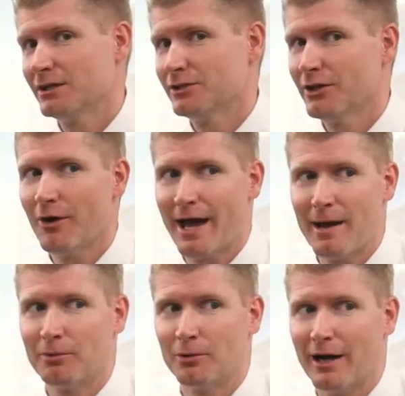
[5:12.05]
You know,
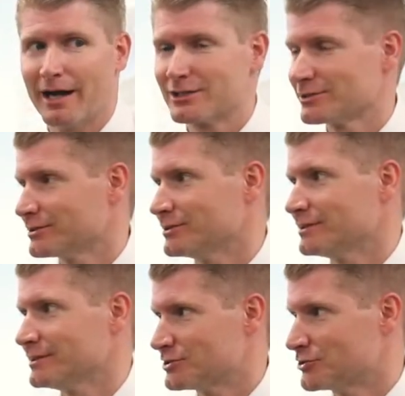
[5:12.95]
Apple actually
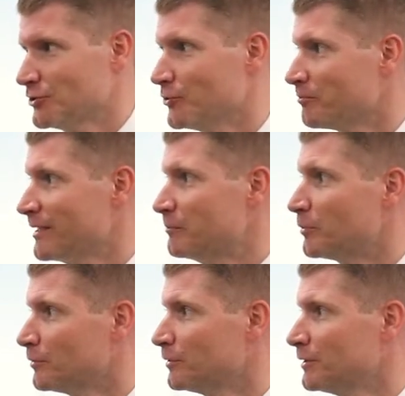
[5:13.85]
is suing
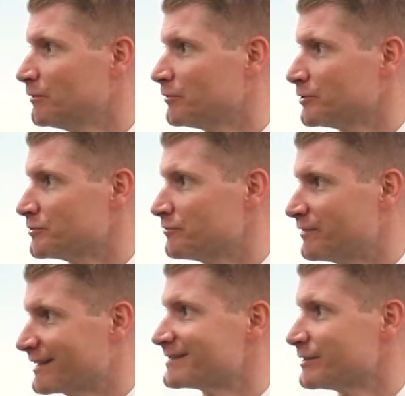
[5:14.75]
people for
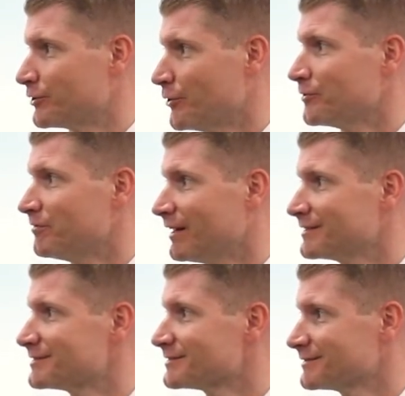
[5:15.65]
fixing their own
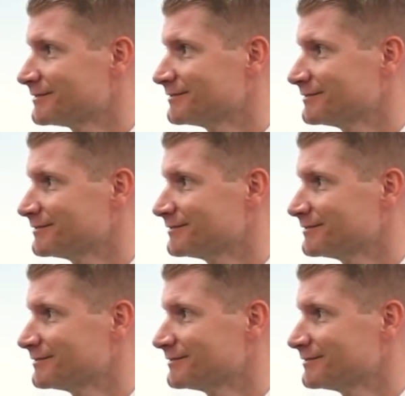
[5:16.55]
devices.